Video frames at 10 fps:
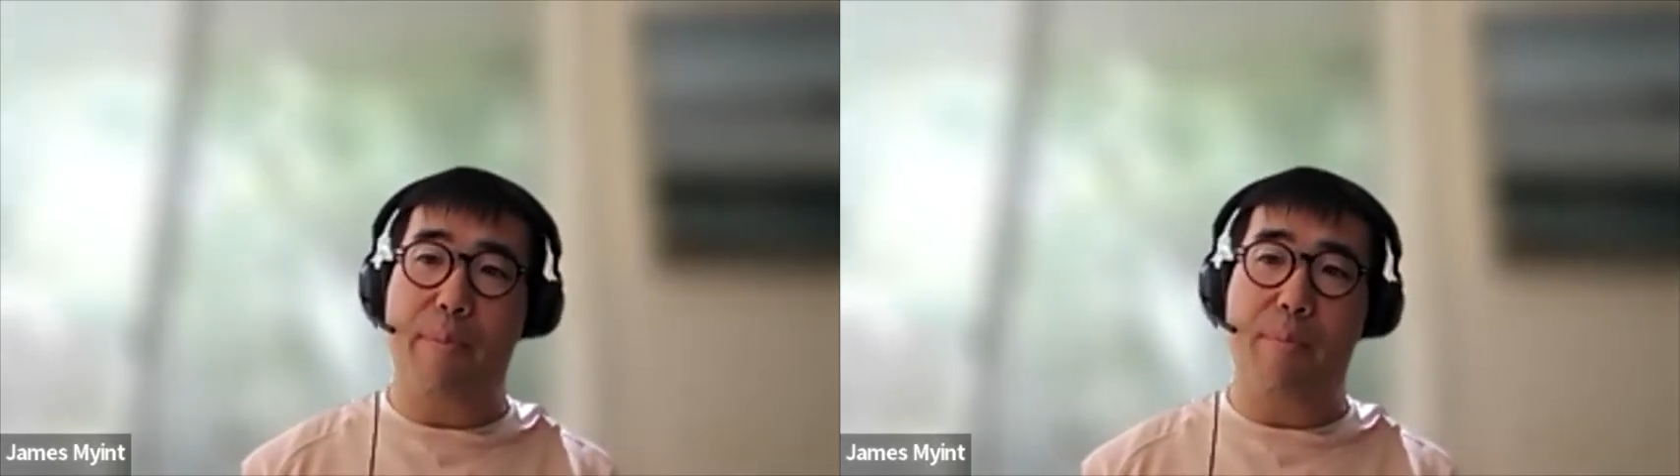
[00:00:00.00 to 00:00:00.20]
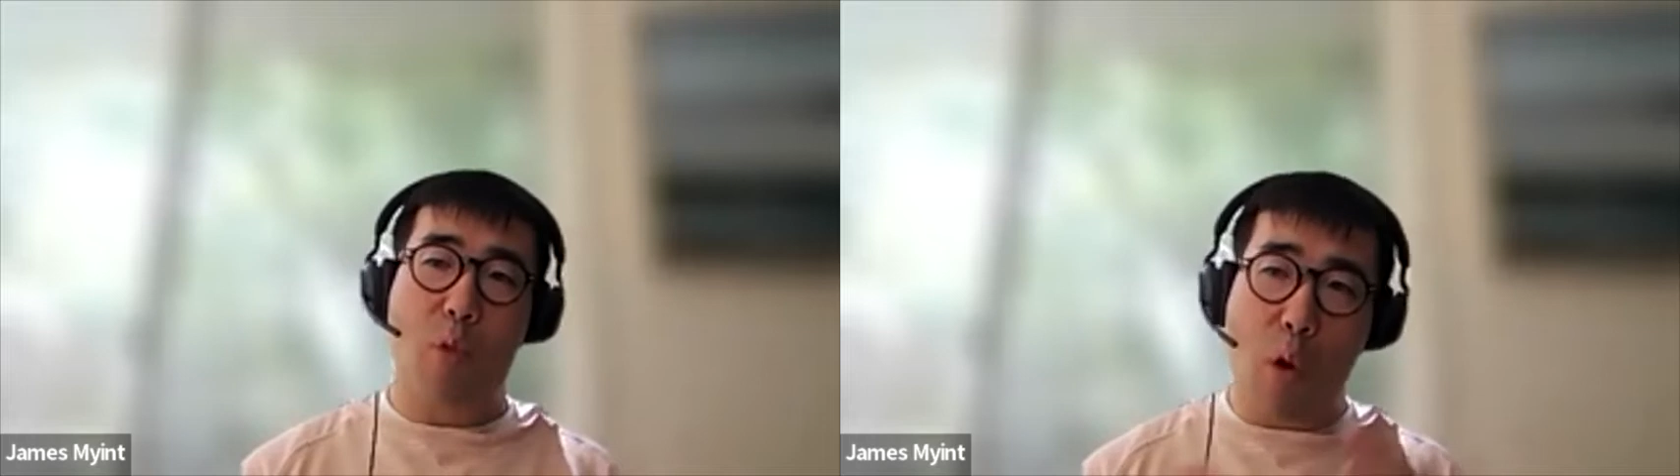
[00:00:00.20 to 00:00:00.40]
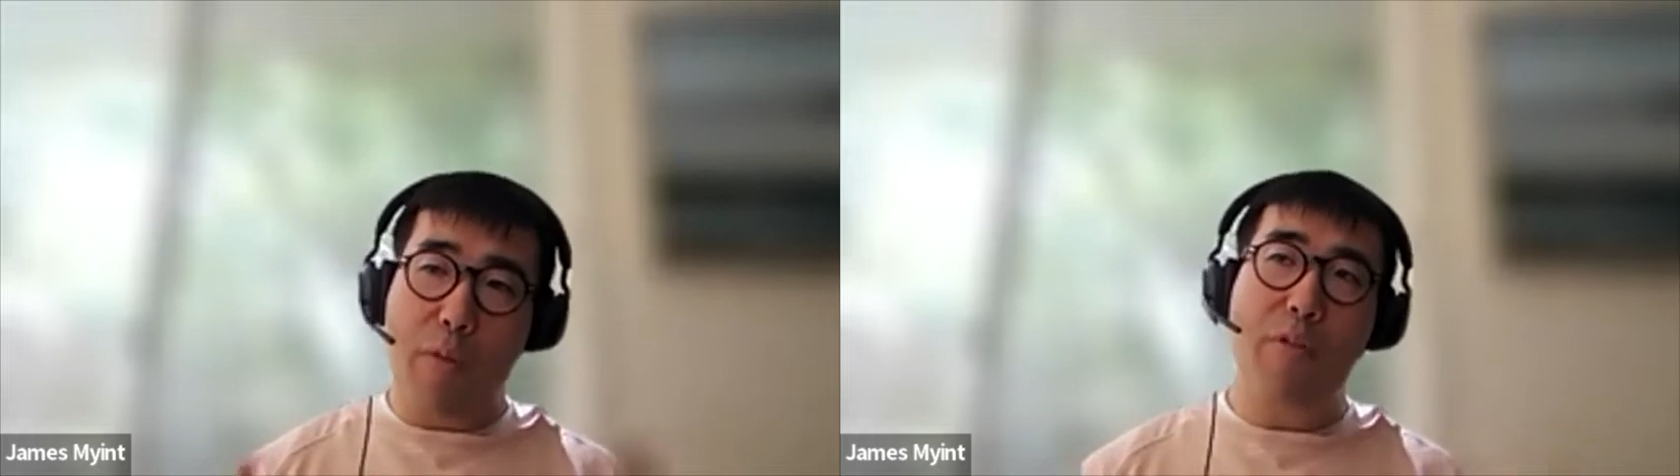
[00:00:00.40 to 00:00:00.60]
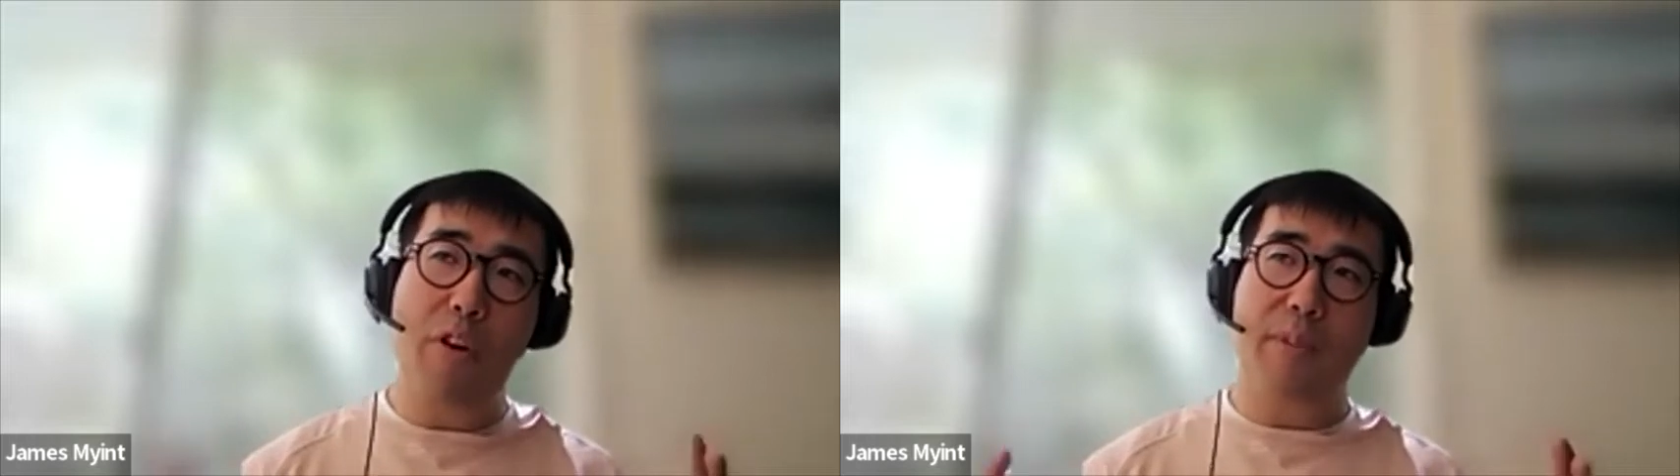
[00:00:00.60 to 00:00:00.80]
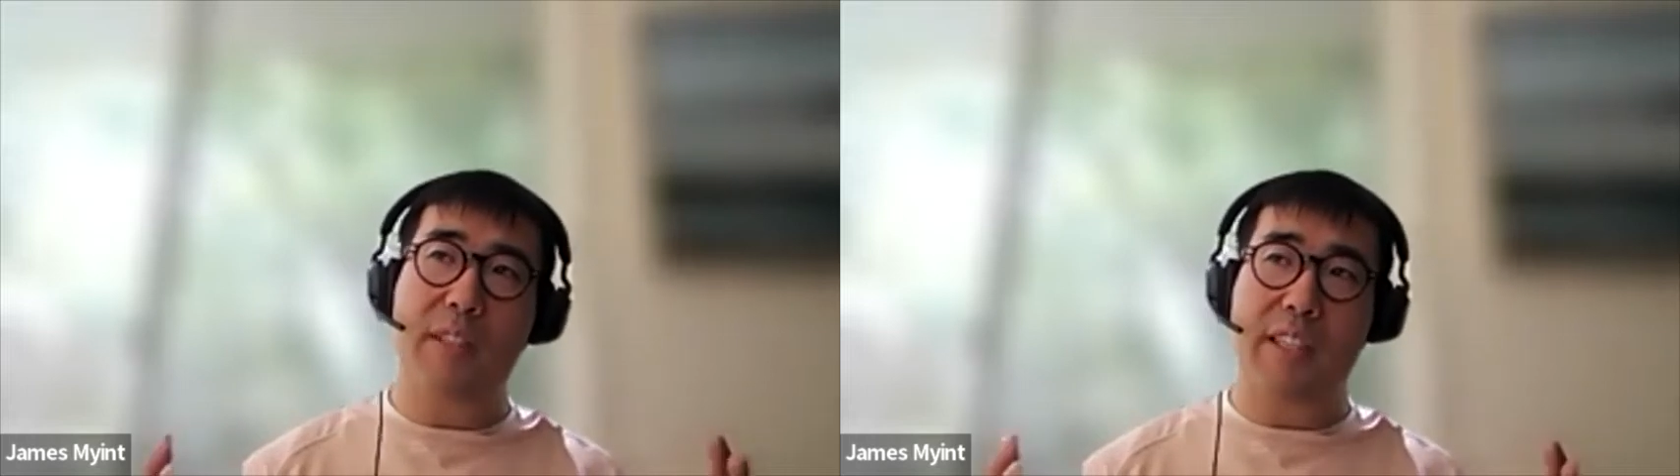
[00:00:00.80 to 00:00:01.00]
law
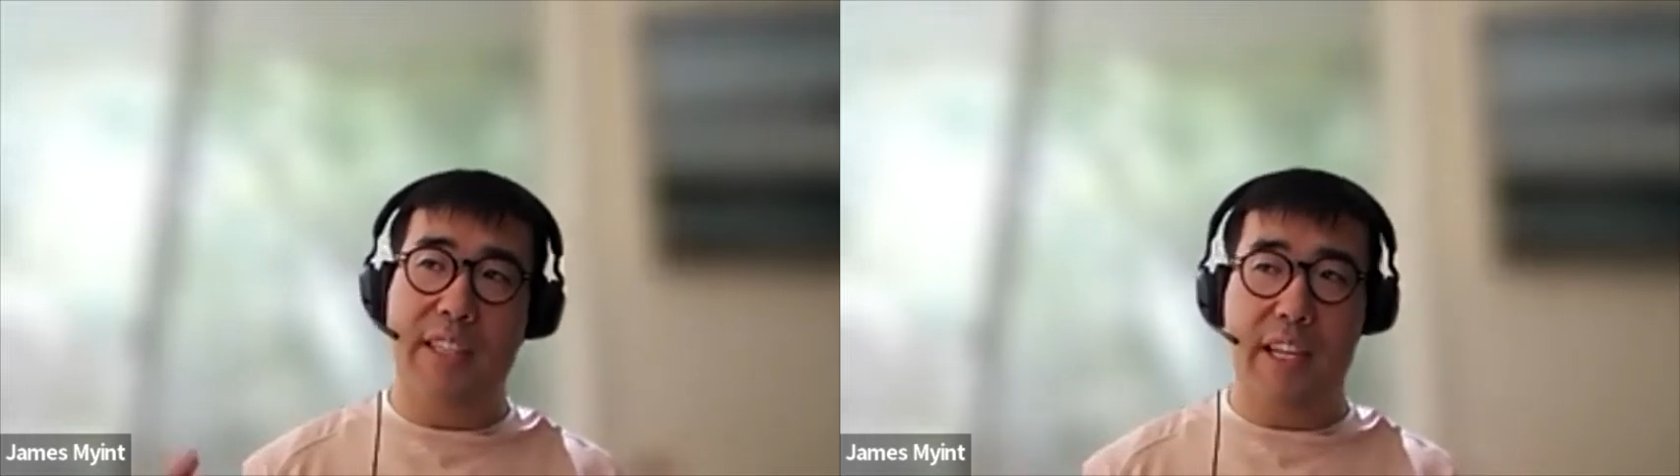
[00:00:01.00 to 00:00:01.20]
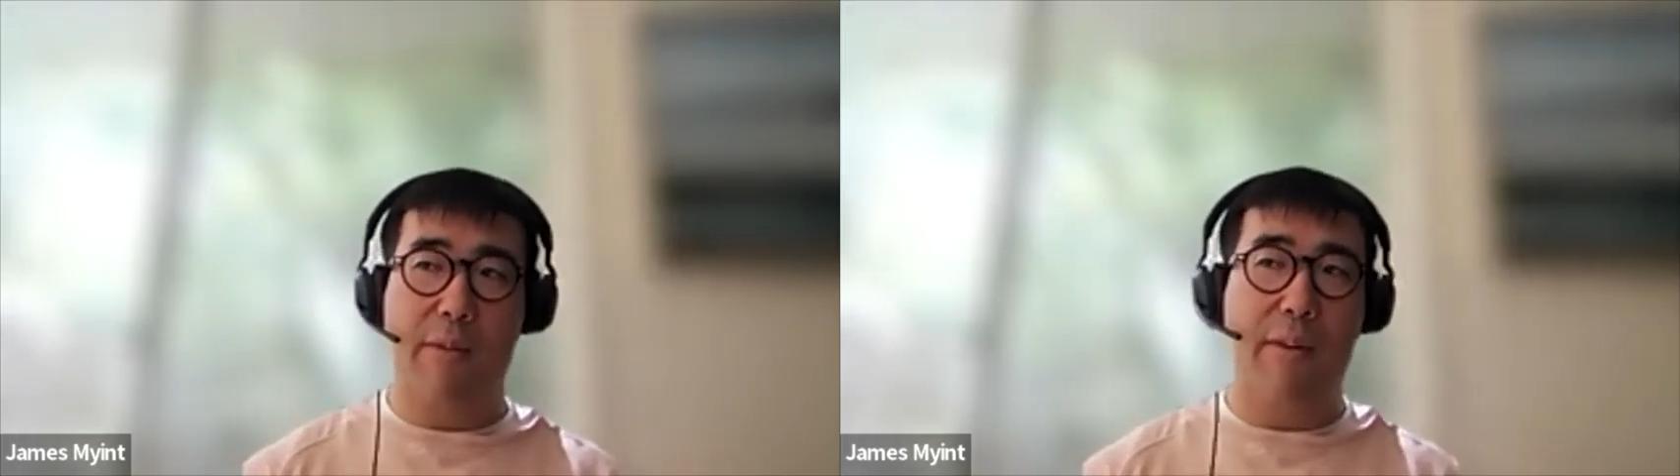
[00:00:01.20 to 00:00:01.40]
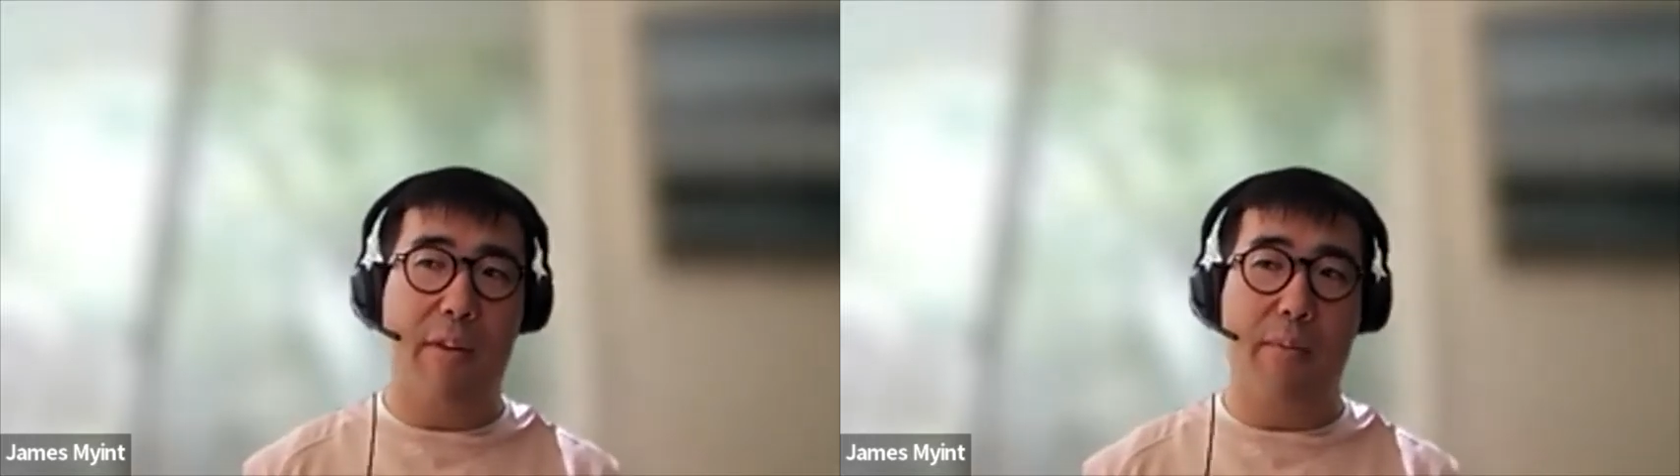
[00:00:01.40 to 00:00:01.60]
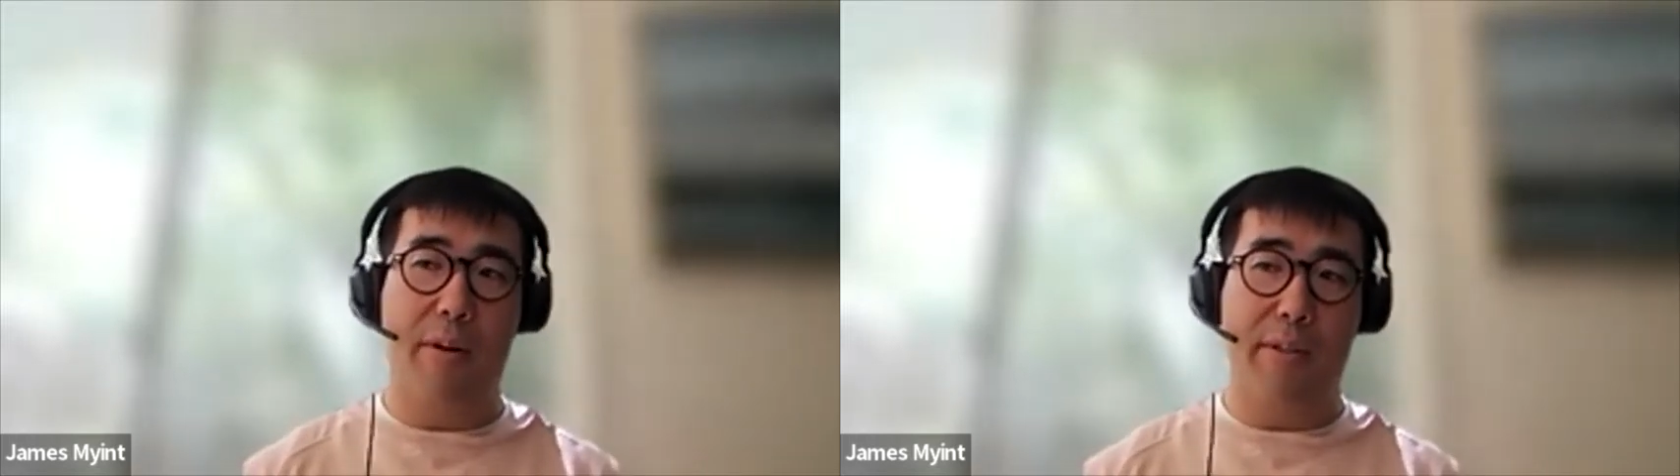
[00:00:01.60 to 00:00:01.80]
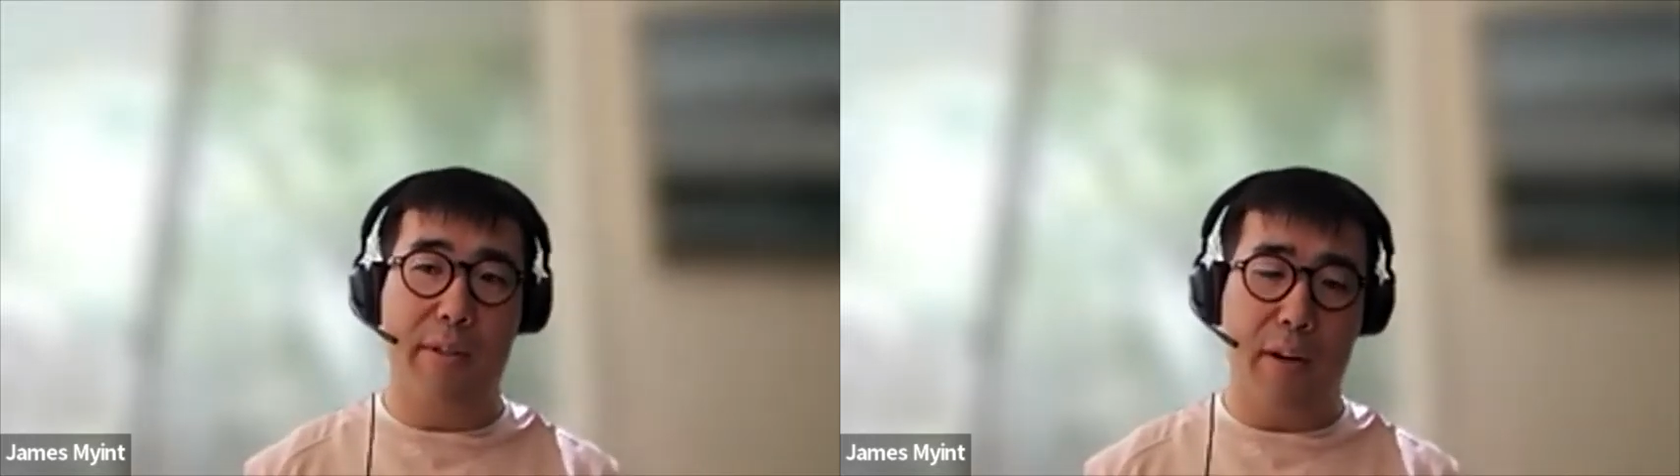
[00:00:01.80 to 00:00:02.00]
firms to actually take away from the
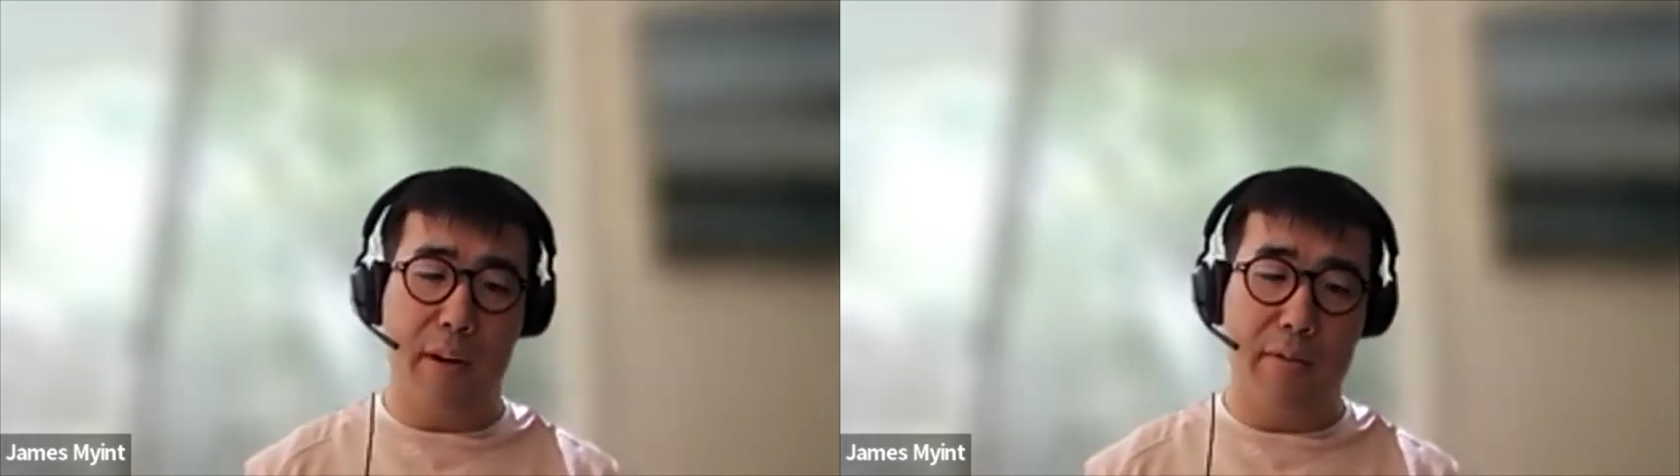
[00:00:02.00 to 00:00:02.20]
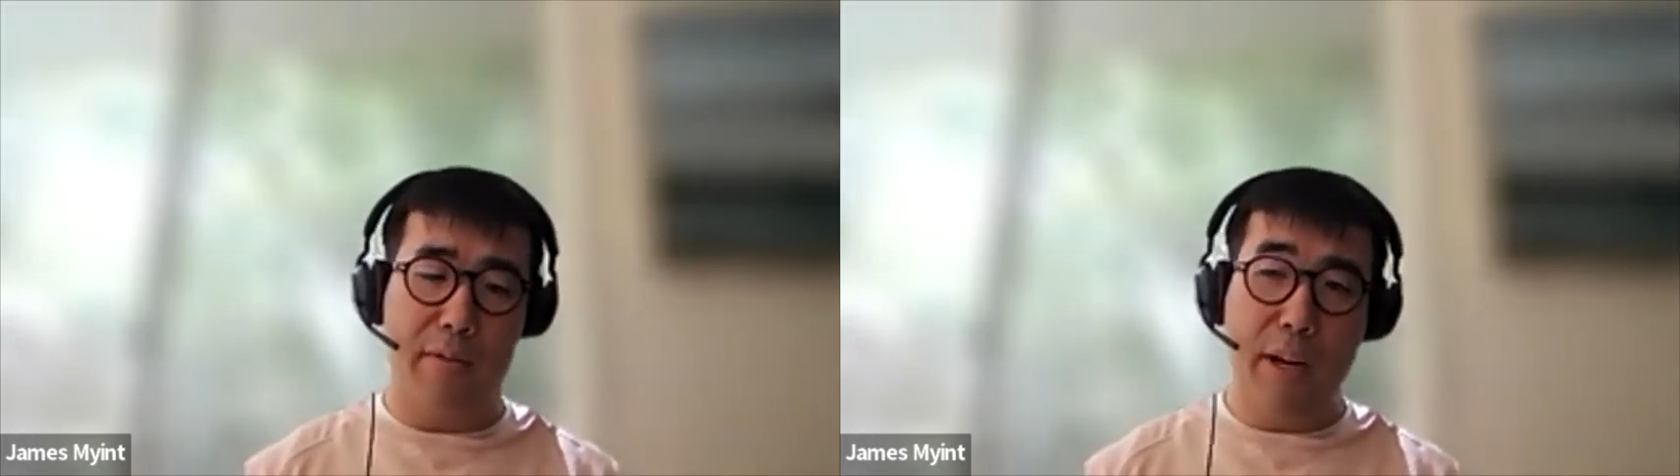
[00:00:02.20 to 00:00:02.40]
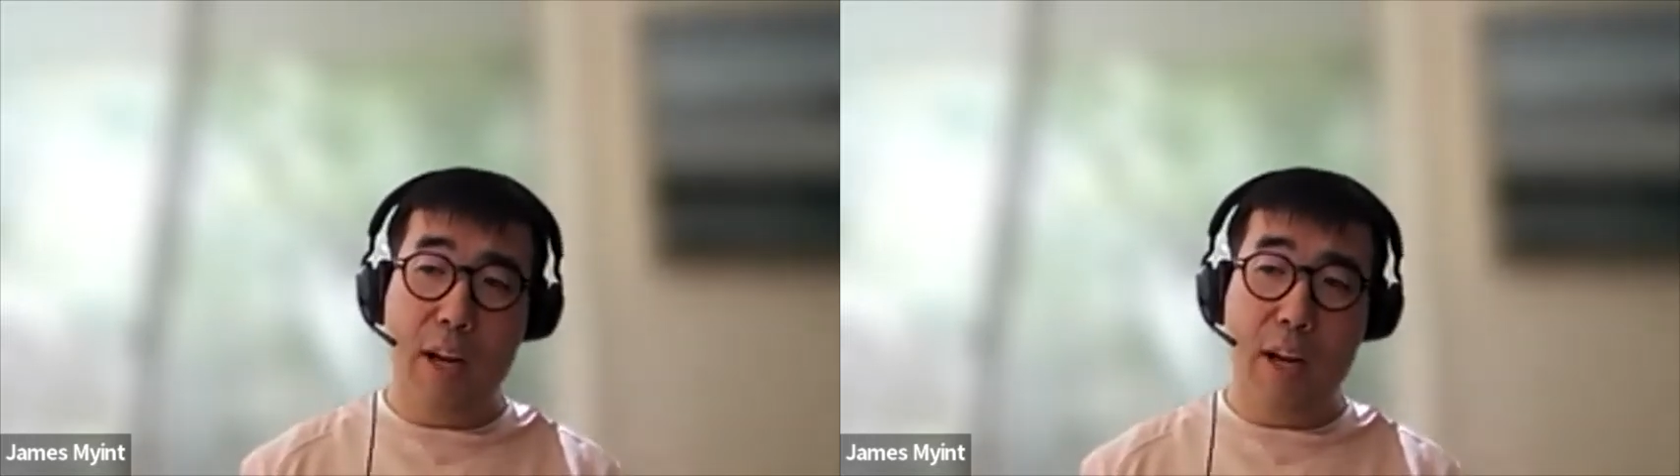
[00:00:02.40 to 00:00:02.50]
model of,